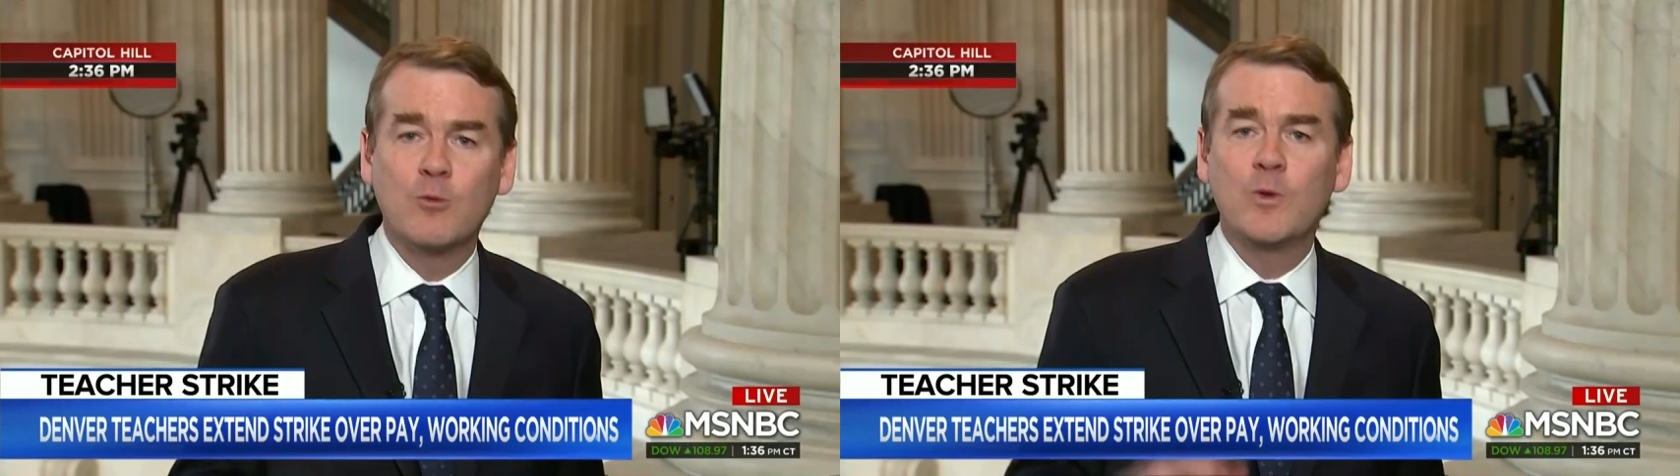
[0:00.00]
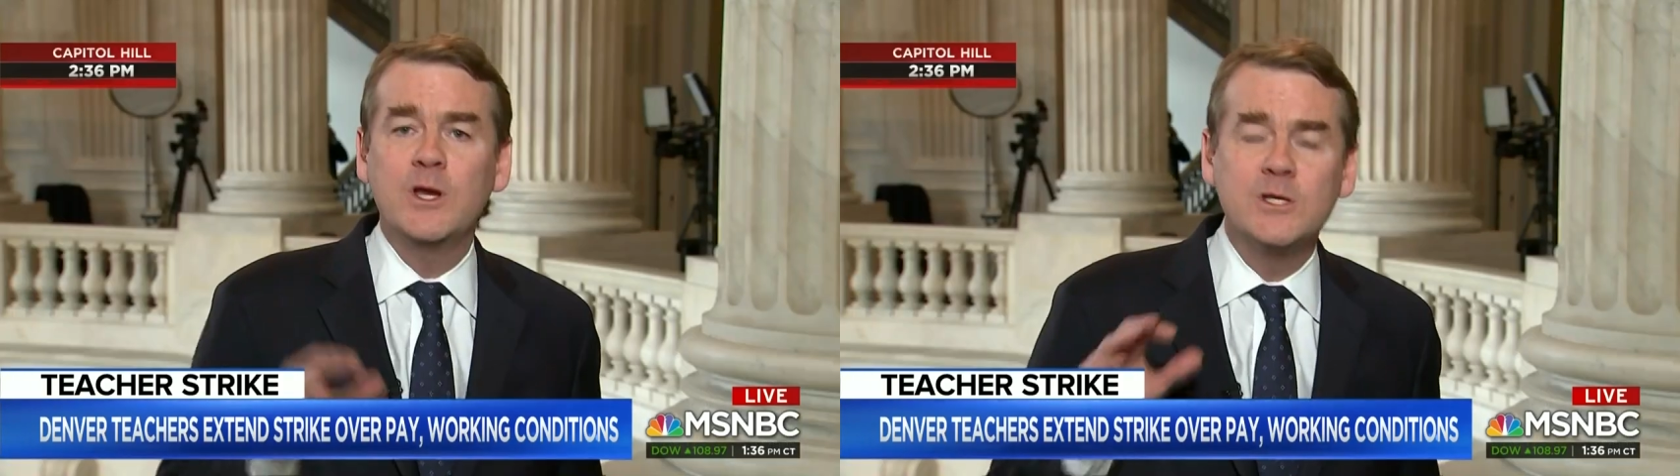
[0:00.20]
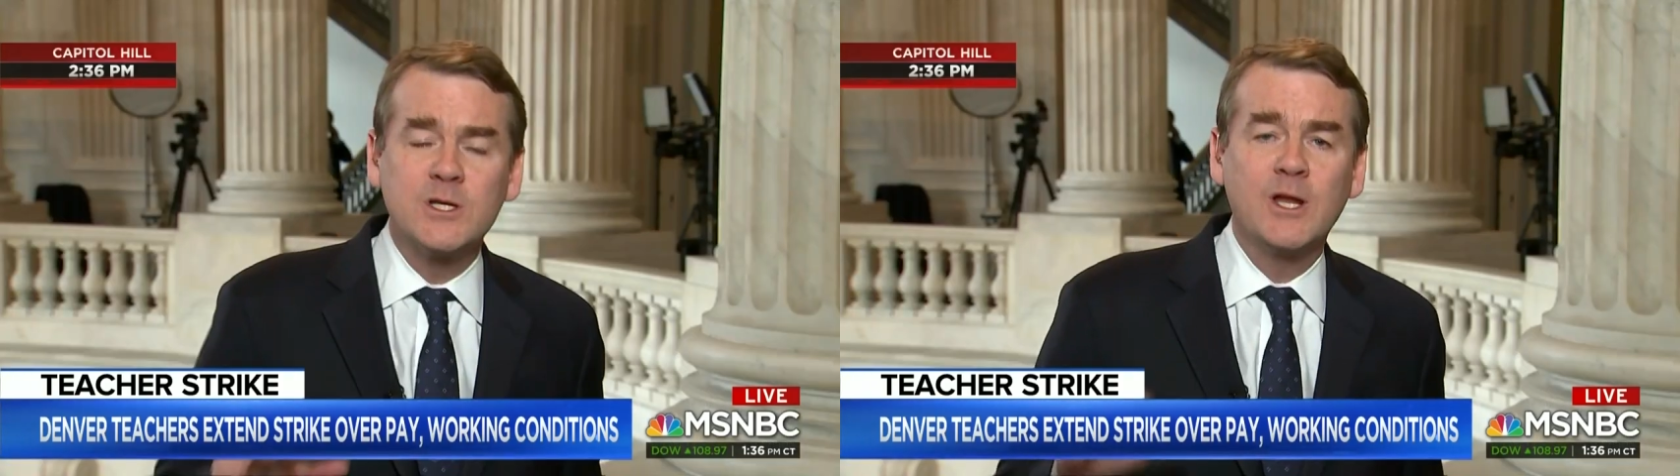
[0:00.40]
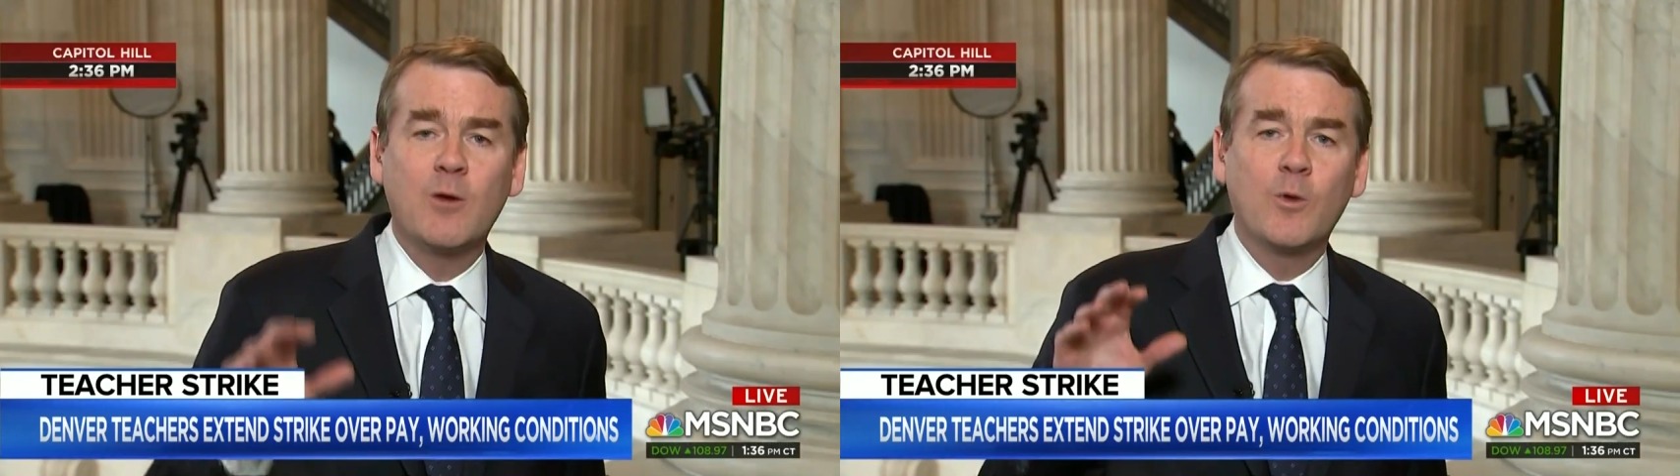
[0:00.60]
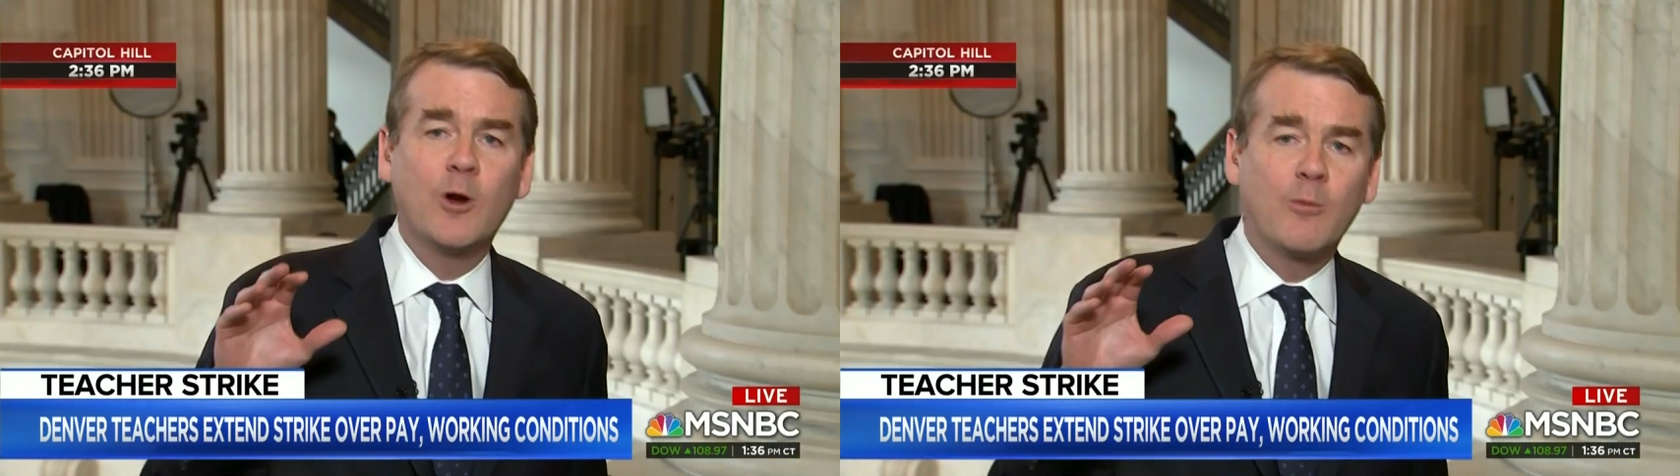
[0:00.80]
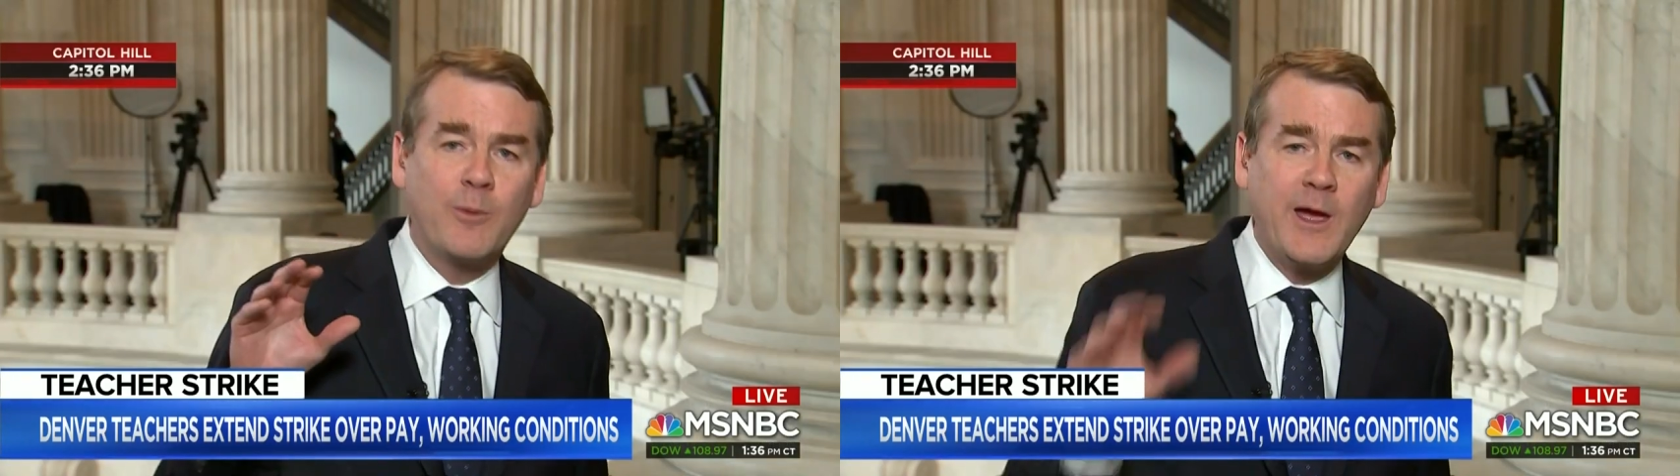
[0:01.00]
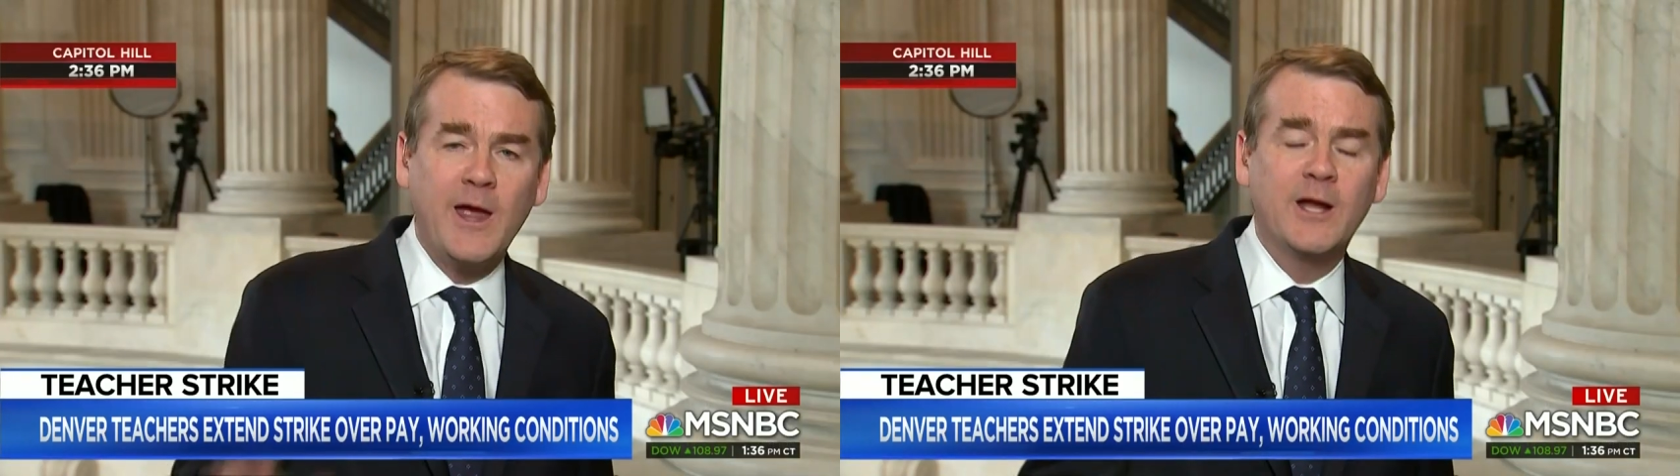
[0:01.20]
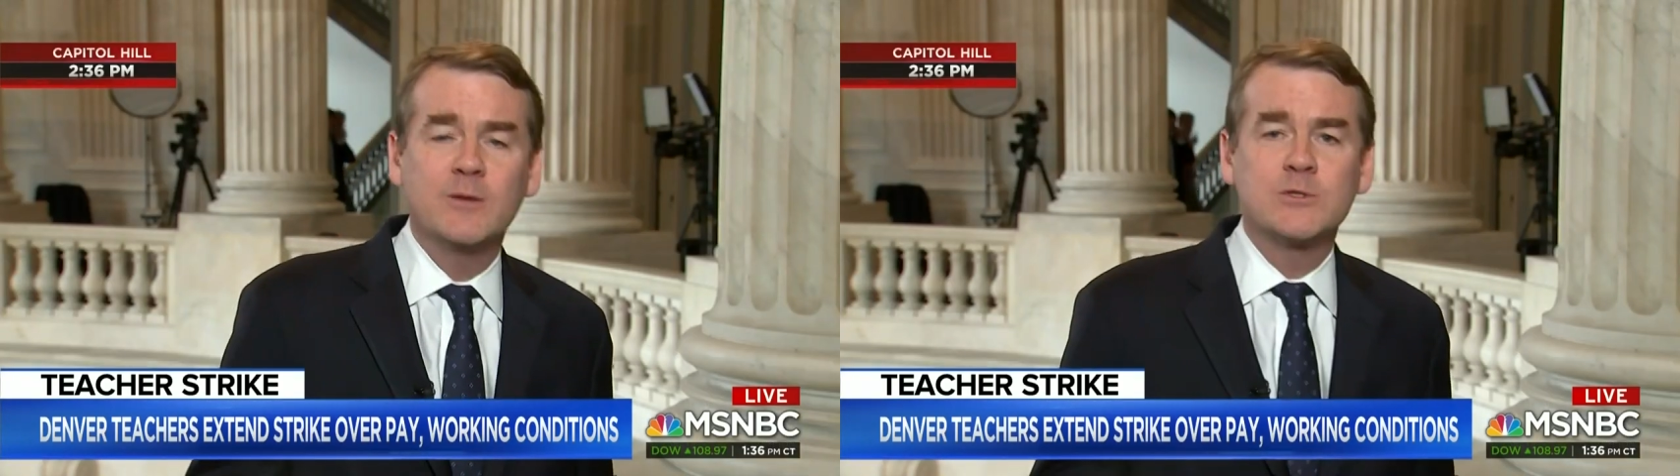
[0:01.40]
reason that we are
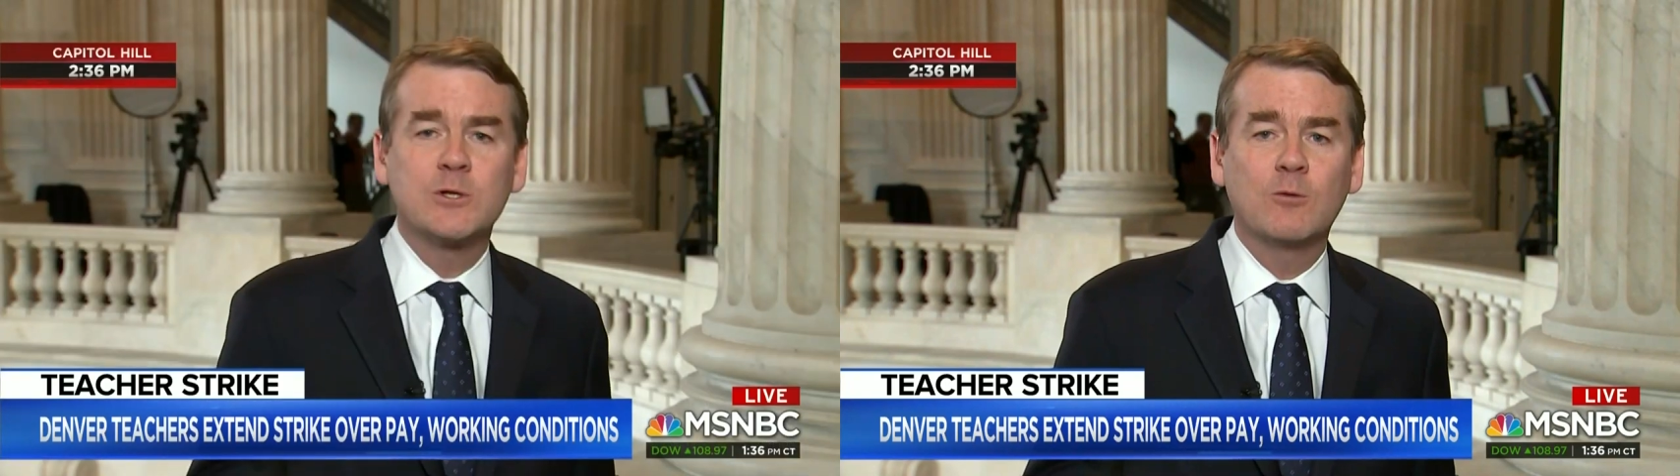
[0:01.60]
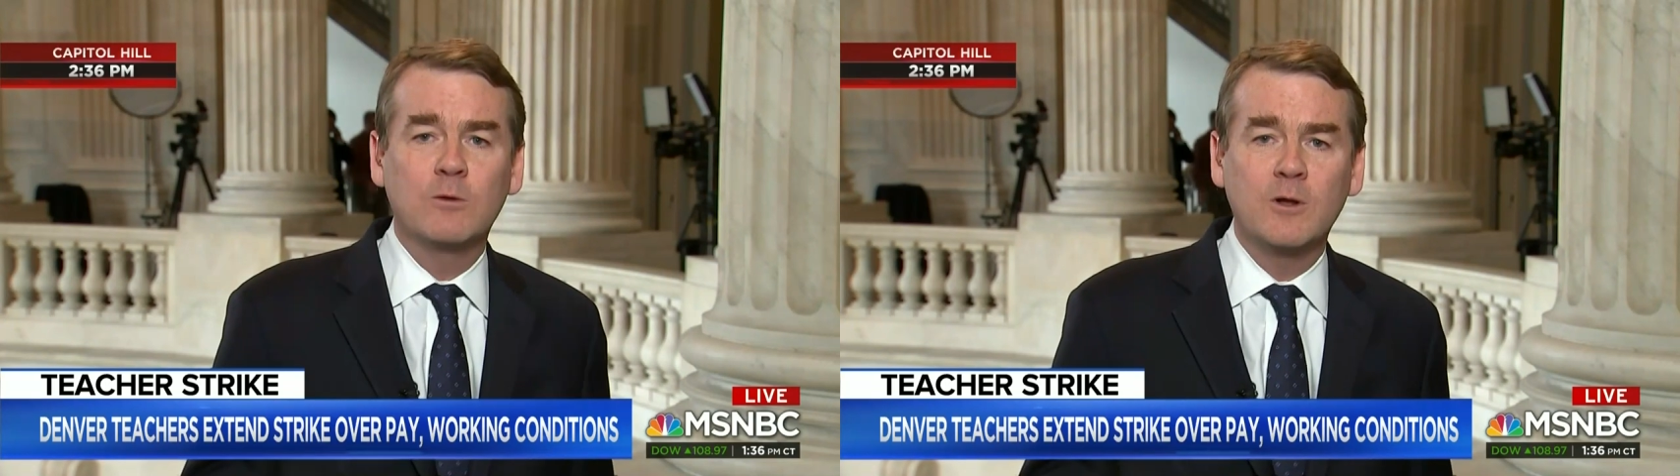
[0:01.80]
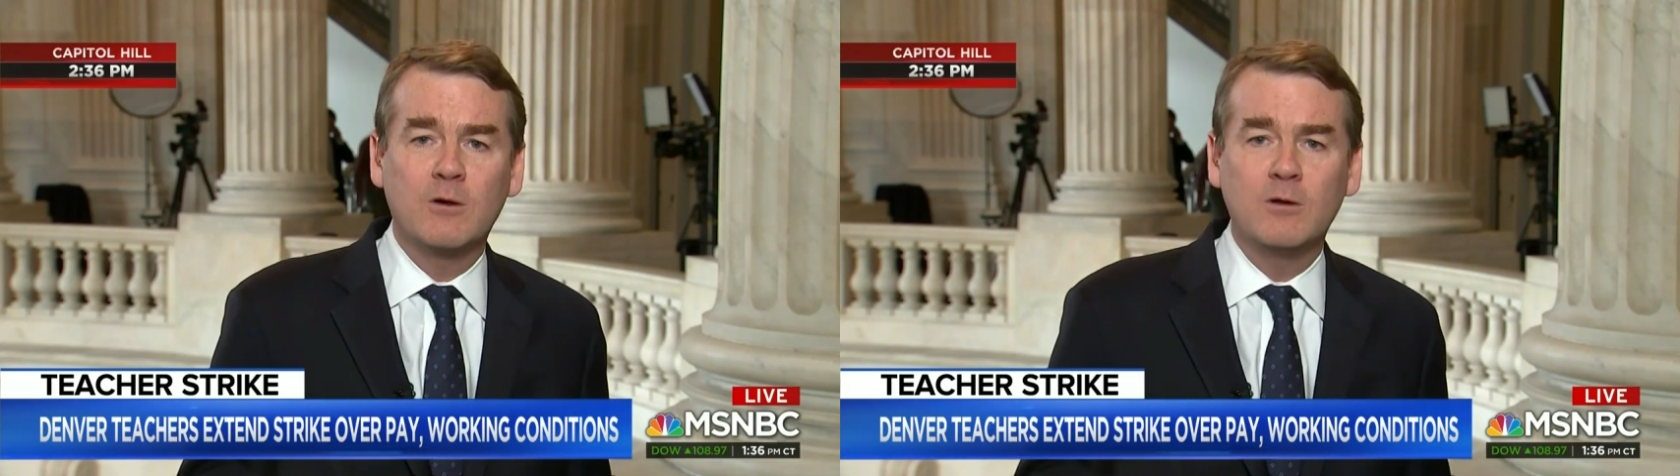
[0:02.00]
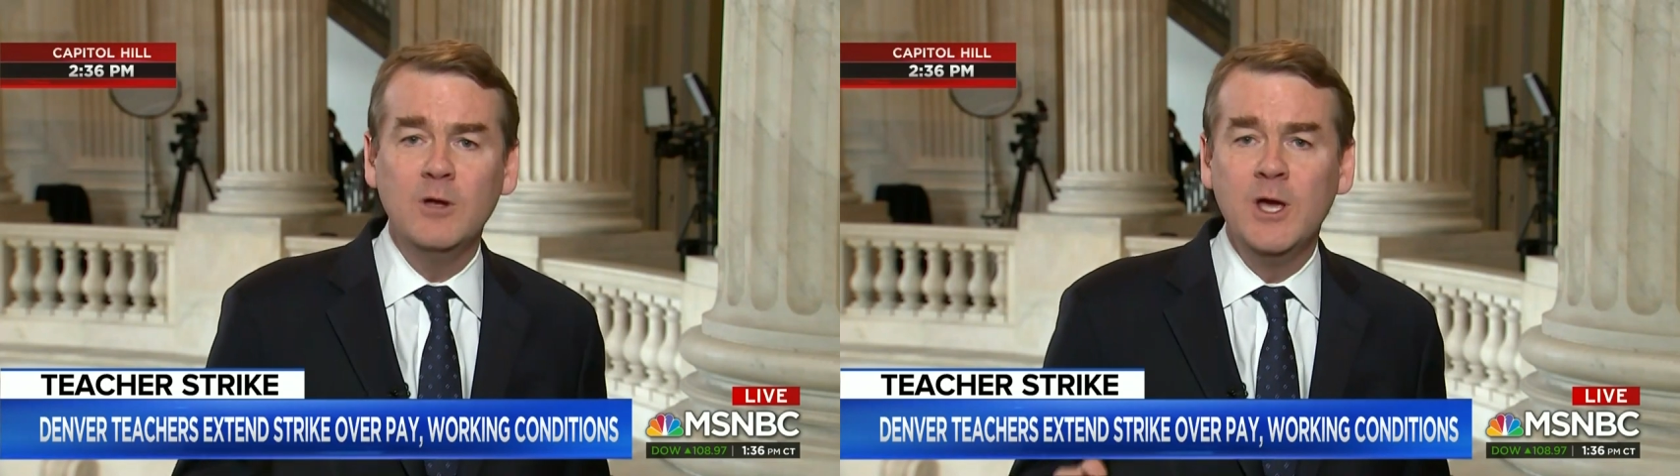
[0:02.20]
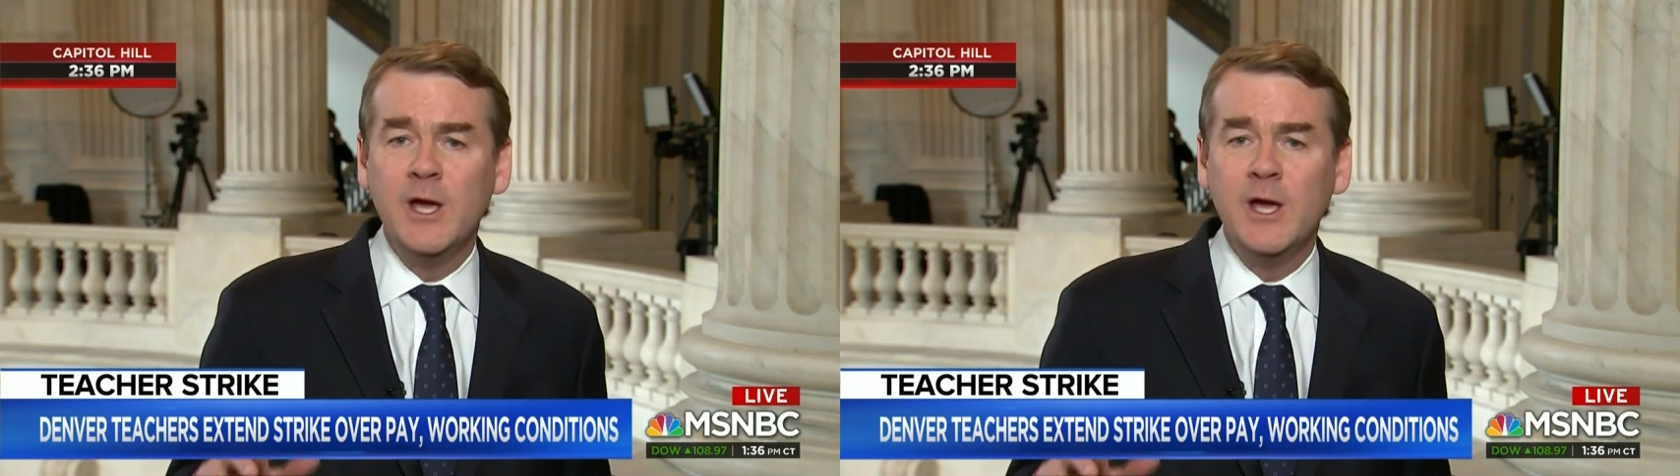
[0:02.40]
paying them so little